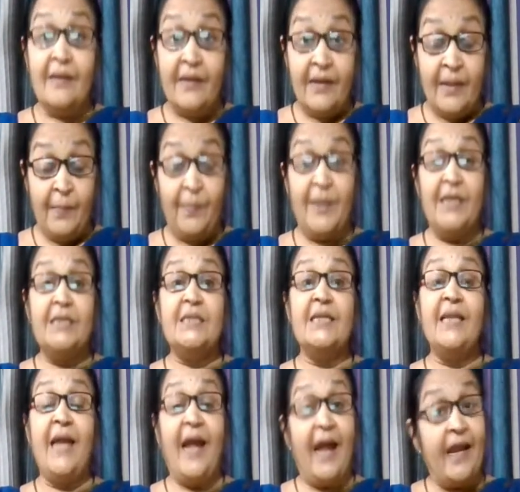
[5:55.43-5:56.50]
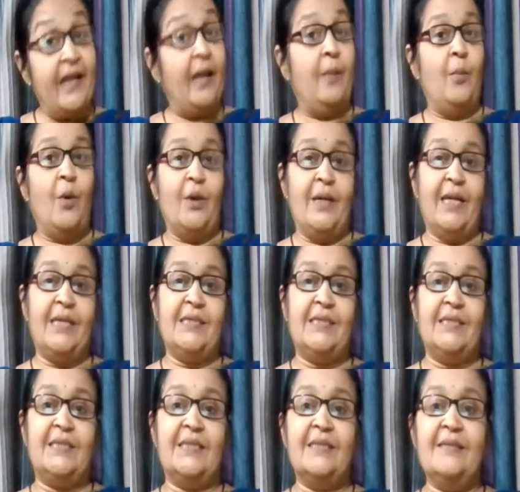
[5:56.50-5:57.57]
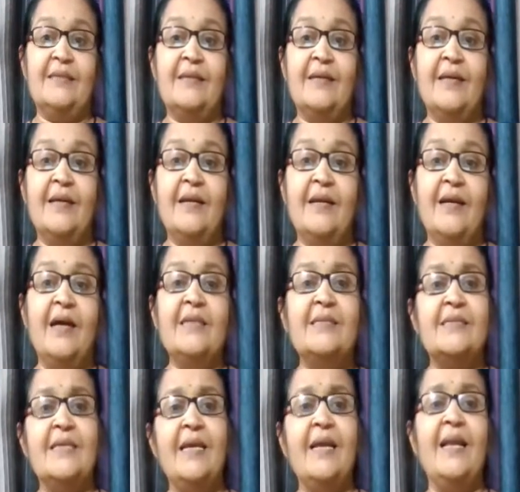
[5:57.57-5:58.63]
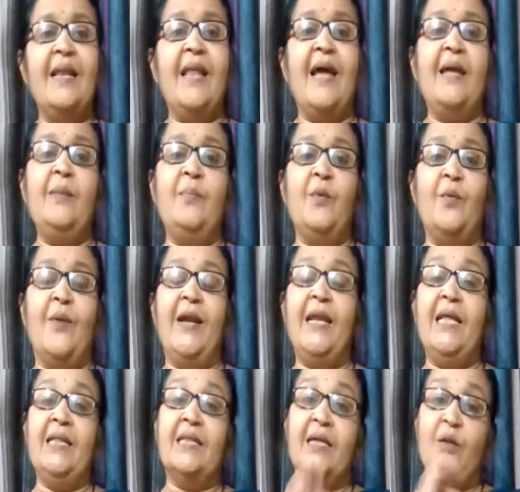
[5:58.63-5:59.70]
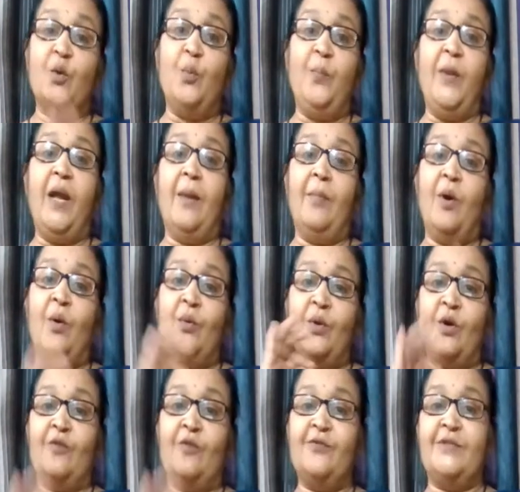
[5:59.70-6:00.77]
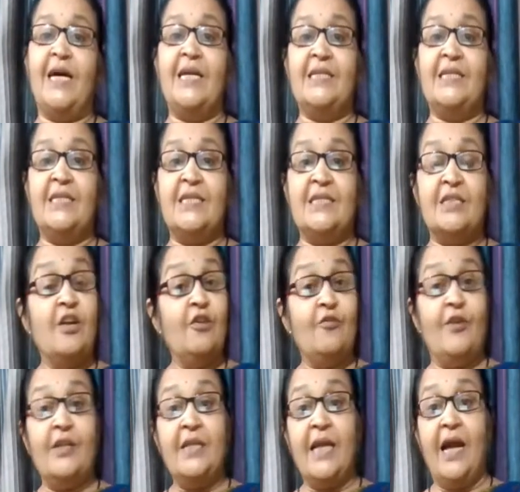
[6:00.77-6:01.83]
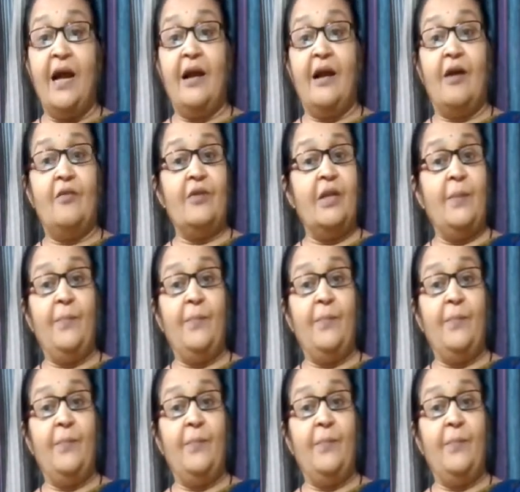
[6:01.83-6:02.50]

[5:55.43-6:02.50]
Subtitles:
depletion, and amortization. A single line providing the rupee amount of charges for the accounting